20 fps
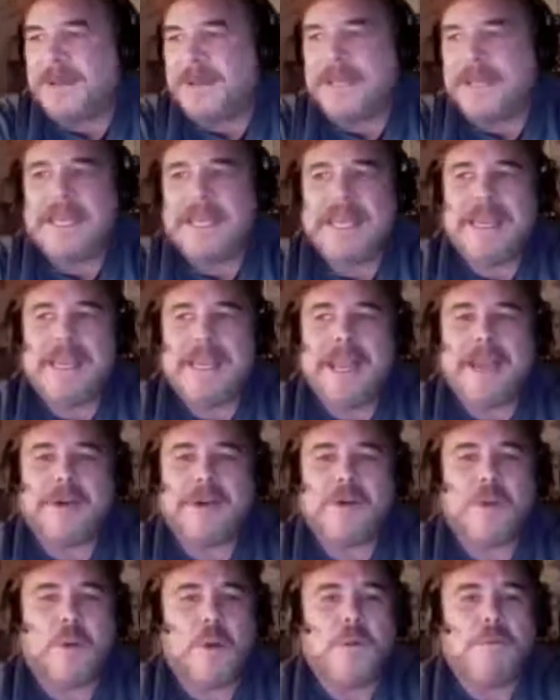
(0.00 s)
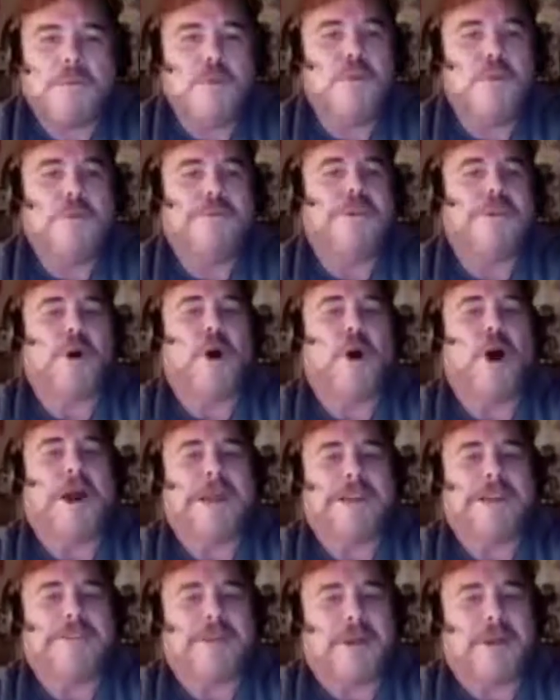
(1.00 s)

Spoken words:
that he had, quote, moved on.